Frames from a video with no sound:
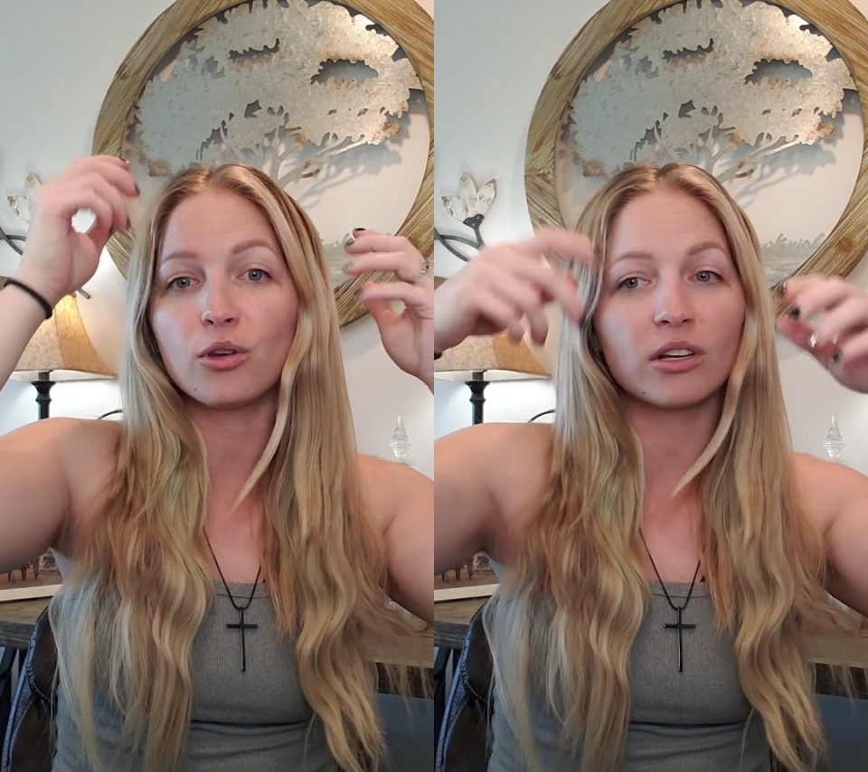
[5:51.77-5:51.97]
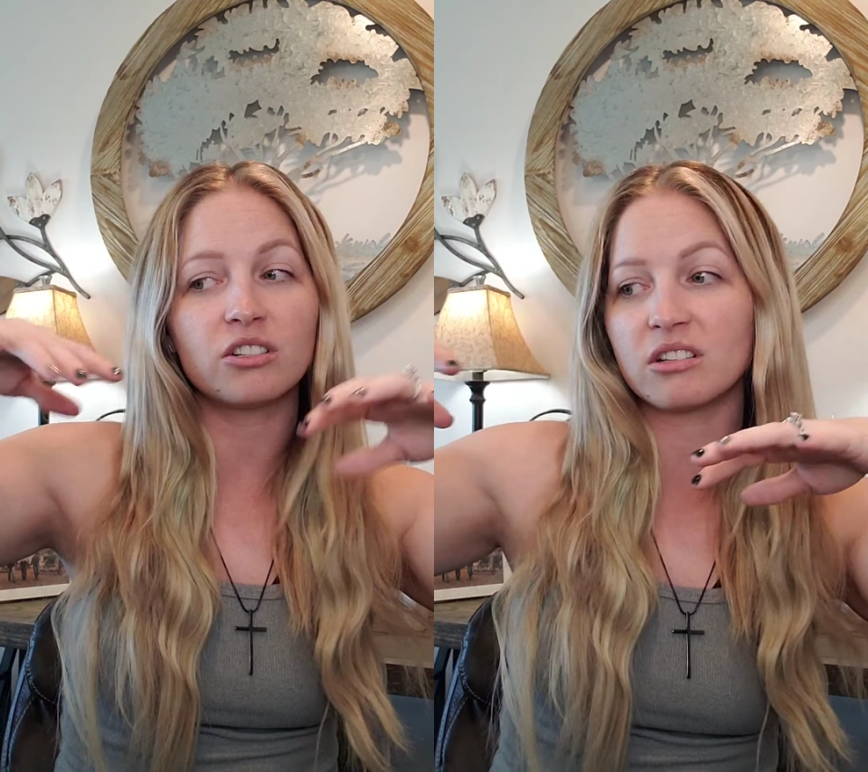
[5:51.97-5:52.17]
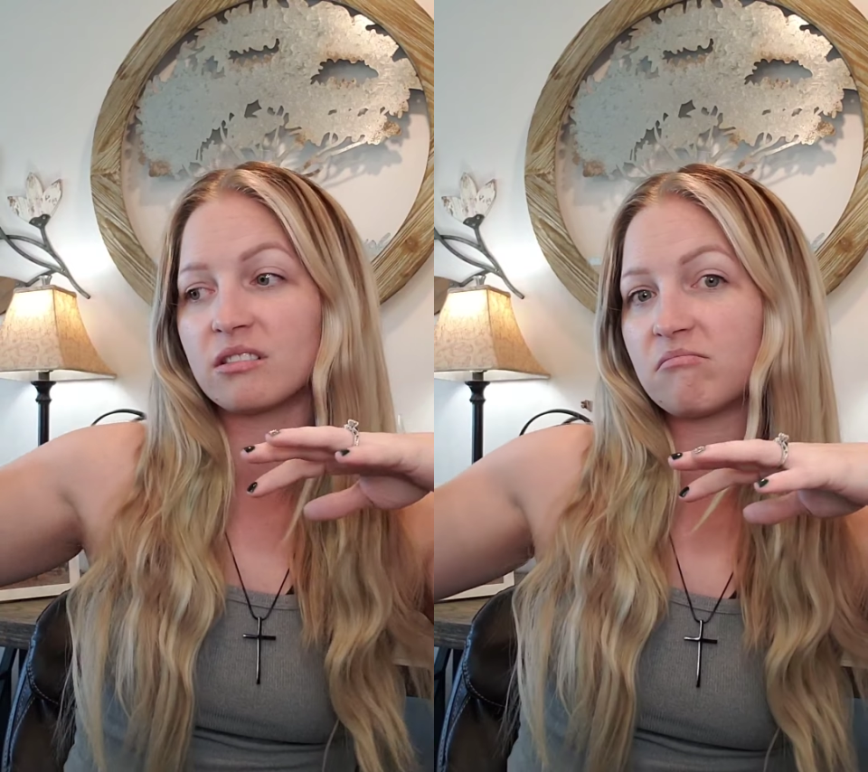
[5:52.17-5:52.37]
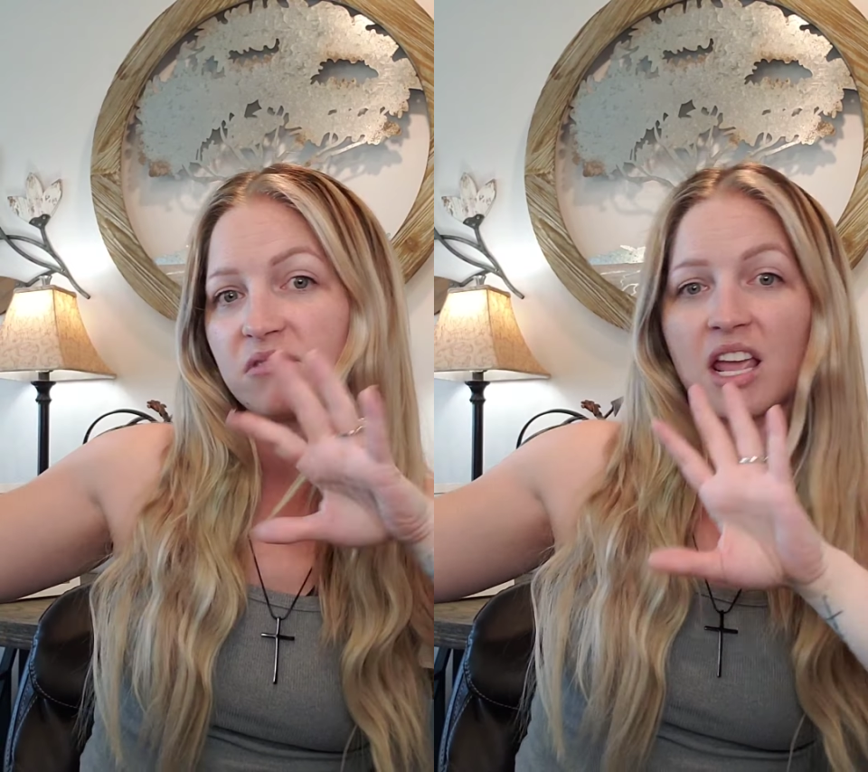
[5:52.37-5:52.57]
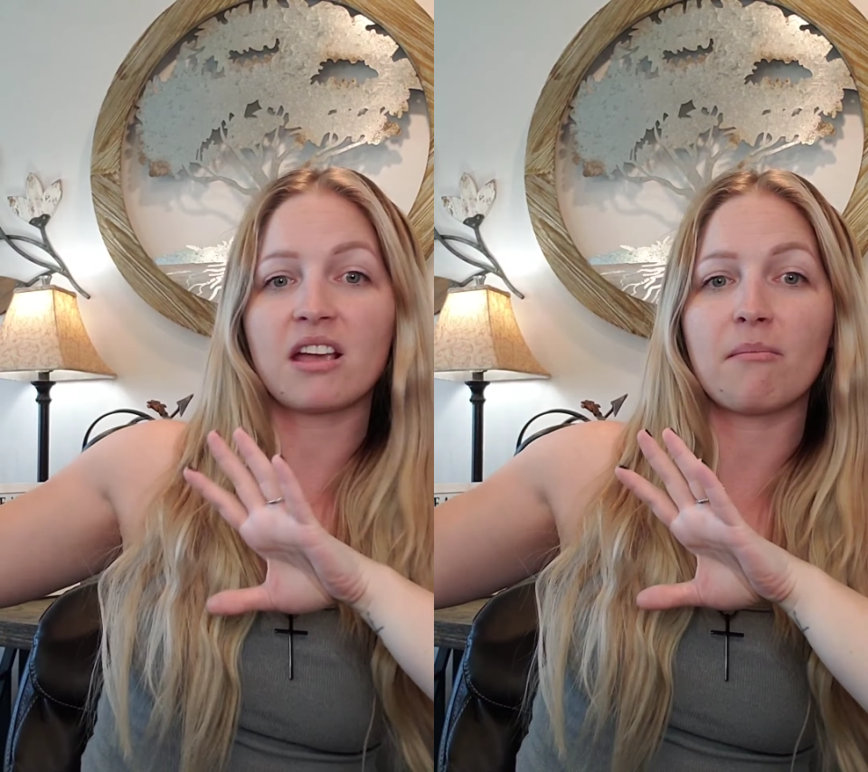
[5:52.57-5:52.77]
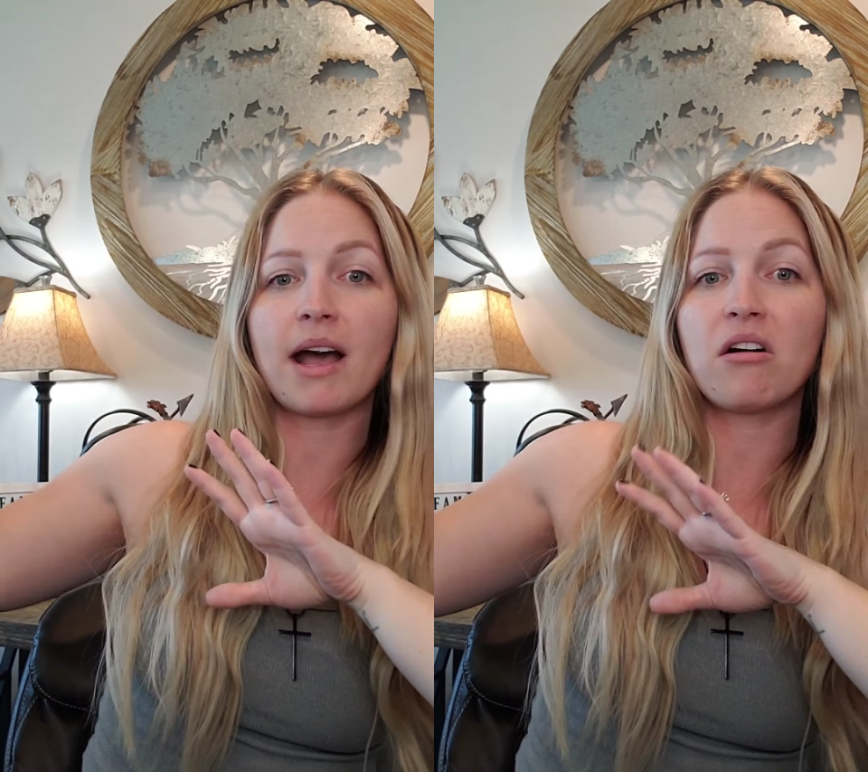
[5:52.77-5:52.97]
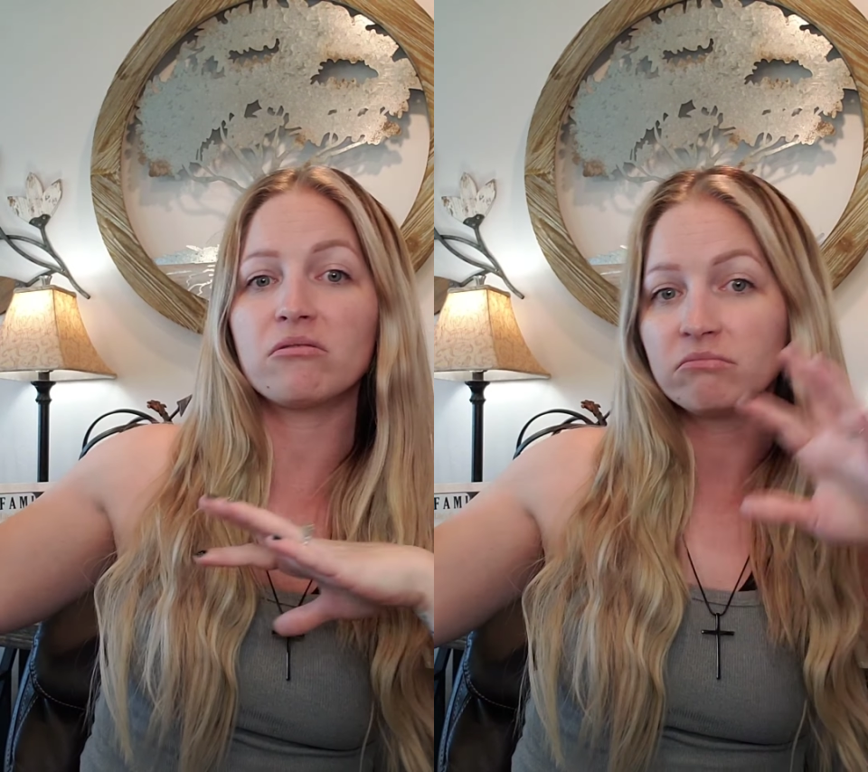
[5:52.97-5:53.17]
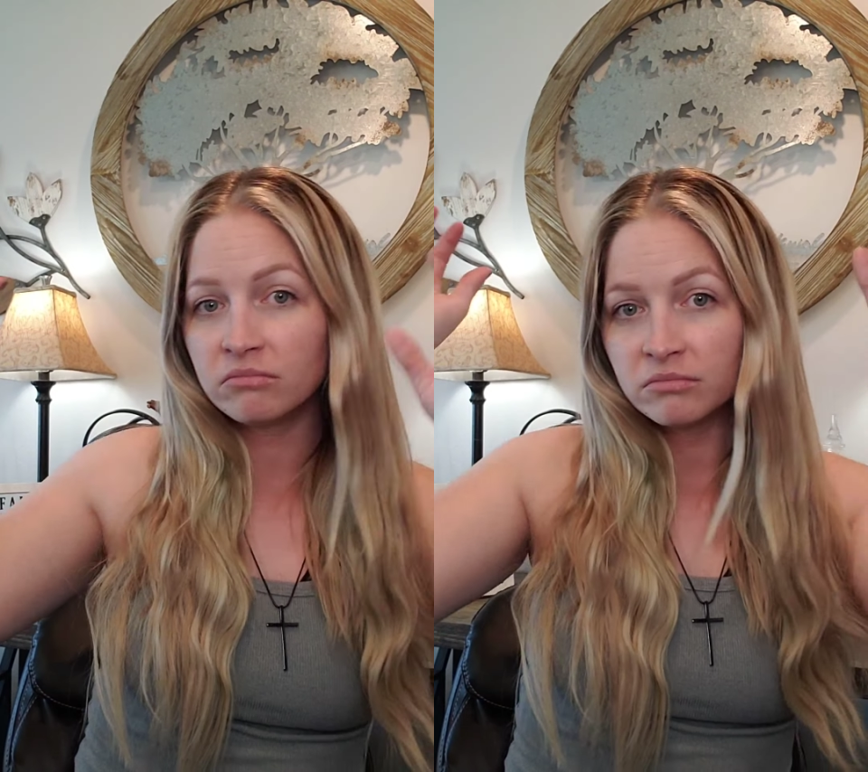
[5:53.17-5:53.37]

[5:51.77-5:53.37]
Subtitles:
You can just take them out,